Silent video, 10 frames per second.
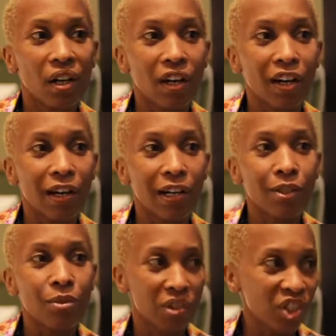
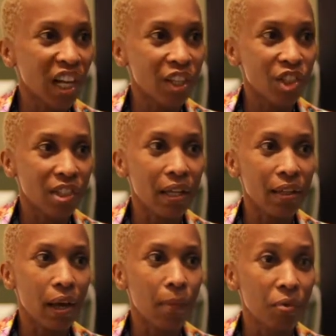And so the challenges are
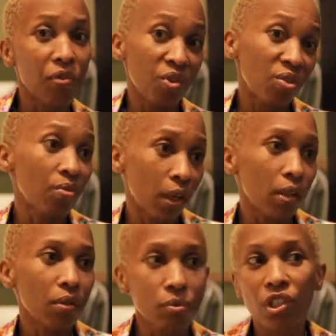there, but we've got
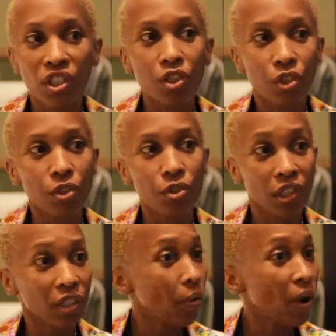quite good institutions
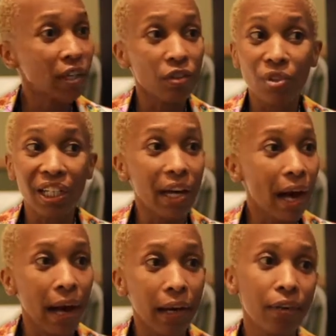that are working really
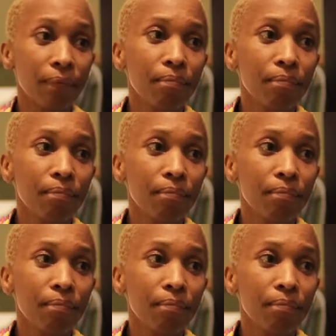hard.